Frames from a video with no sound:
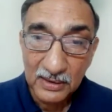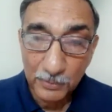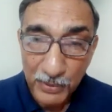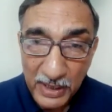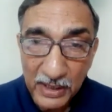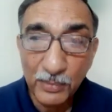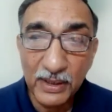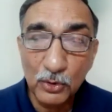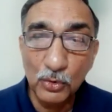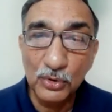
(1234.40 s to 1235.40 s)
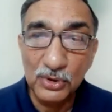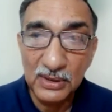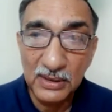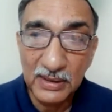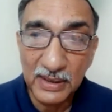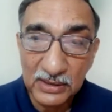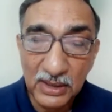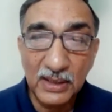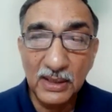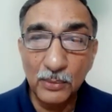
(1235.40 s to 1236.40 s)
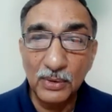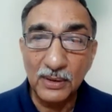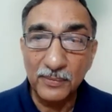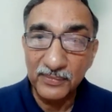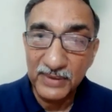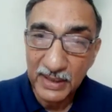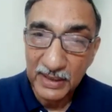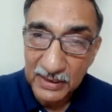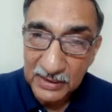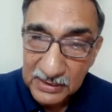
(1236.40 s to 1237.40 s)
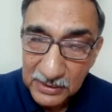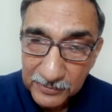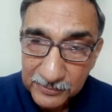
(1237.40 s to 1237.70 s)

The pranamay kosh, the etheric double, that has